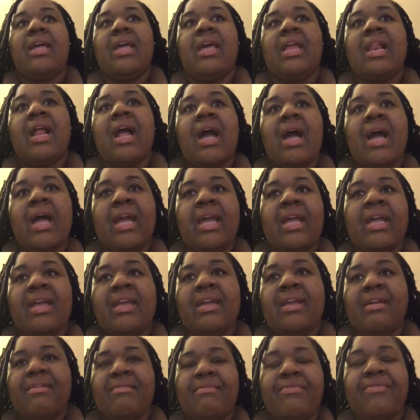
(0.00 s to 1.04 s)
And
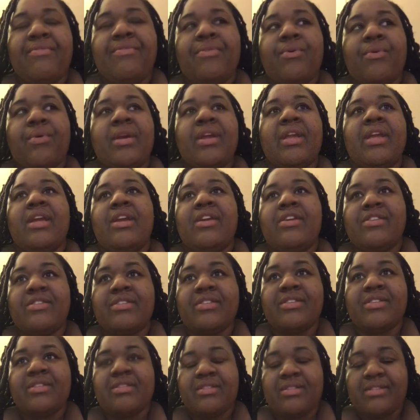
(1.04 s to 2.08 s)
I, in four
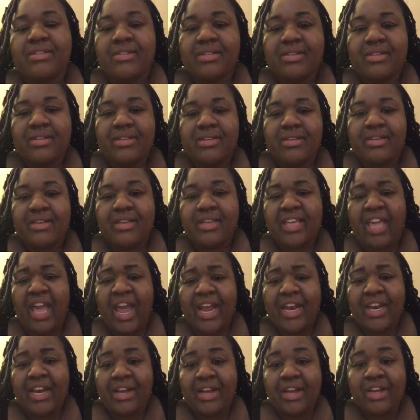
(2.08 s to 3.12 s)
years,
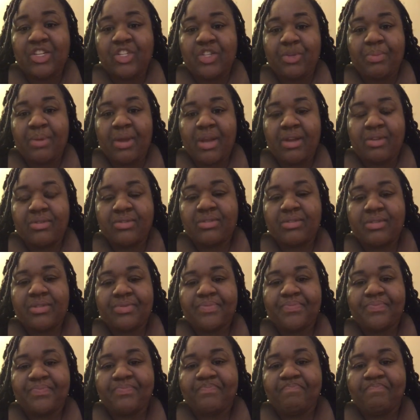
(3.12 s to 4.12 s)
gained 100 pounds.